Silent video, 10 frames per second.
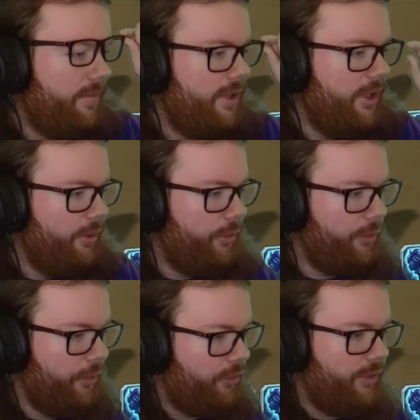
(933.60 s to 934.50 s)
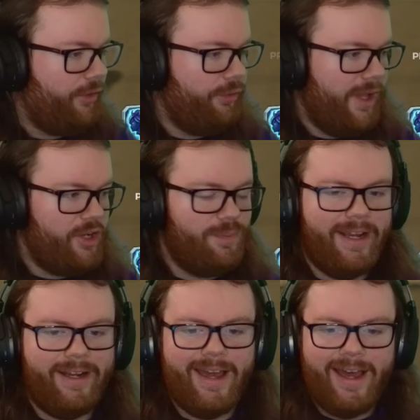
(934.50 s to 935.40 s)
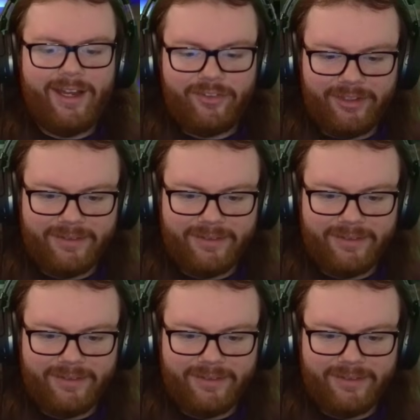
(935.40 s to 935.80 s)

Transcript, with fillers: Oh, it's for the Strix flashbang. Ah, I see.